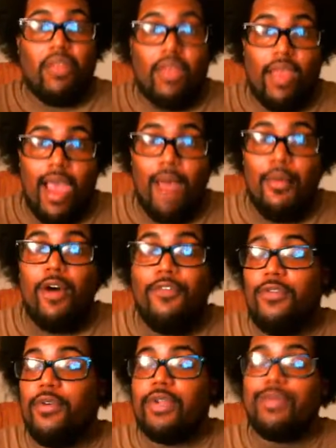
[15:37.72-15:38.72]
I'm all
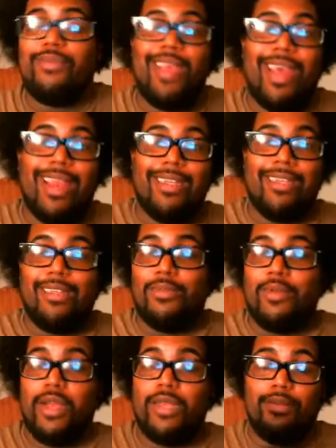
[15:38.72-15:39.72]
for it at a
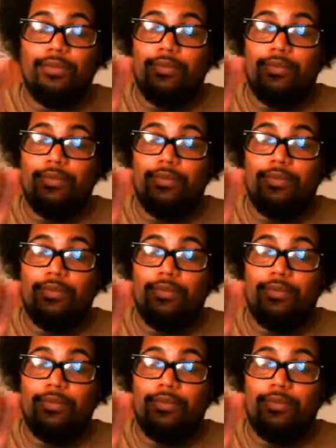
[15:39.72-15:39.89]
decent price.